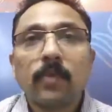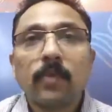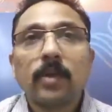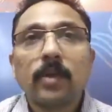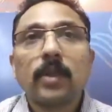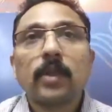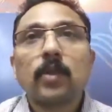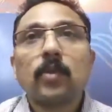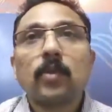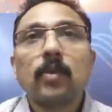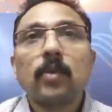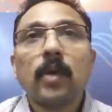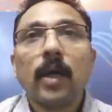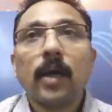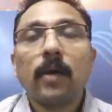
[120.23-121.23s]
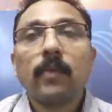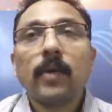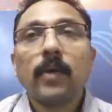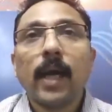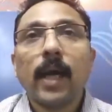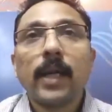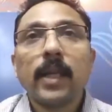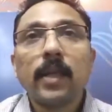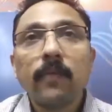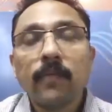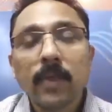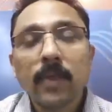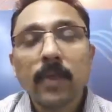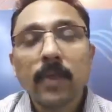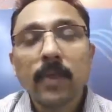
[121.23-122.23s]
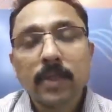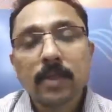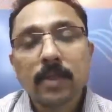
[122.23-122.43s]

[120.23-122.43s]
We need to have an identification